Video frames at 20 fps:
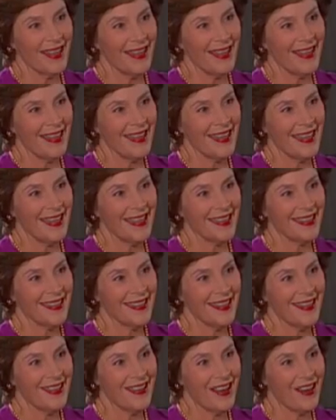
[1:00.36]
and uh,
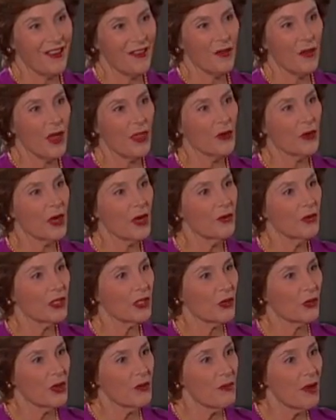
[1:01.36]
you know, whether he
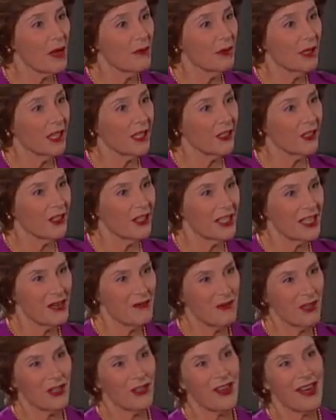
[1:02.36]
was a Republican or a
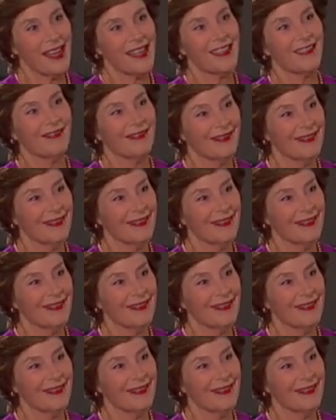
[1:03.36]
Democrat,